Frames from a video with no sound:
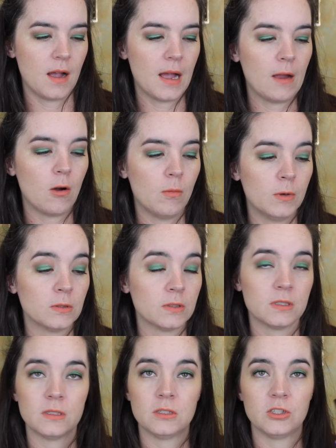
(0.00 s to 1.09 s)
I
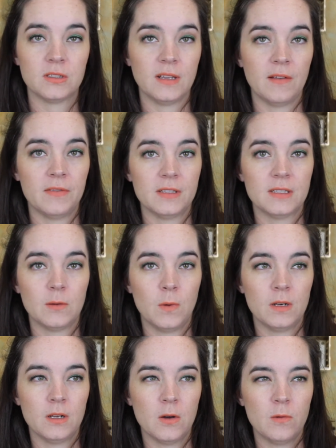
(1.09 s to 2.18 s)
almost just left this on
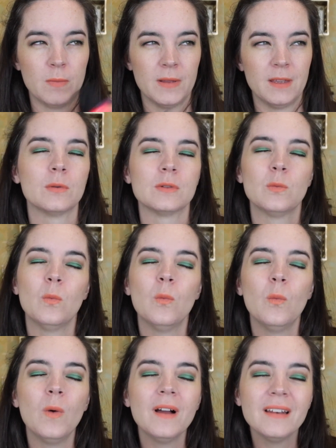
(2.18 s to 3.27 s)
one coat, but there was
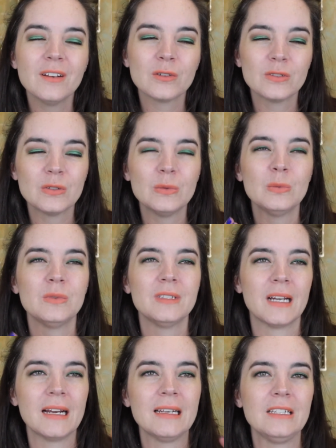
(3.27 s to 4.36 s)
one or two
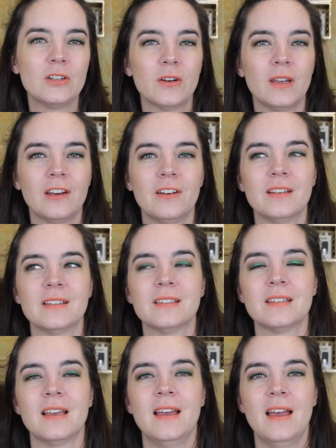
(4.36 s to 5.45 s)
tiny dark
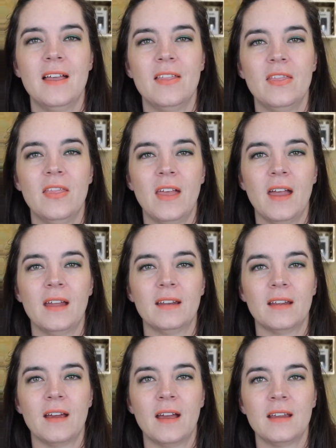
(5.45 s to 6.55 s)
areas that
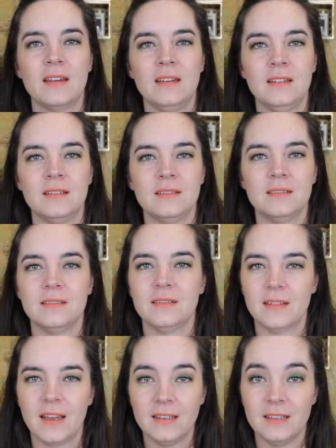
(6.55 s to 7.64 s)
I
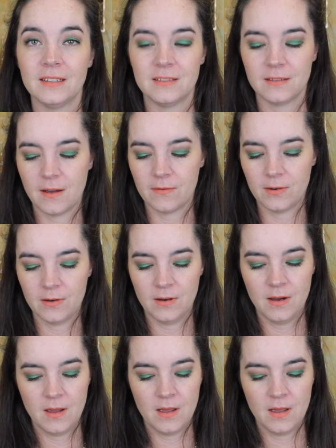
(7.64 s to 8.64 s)
needed to cover,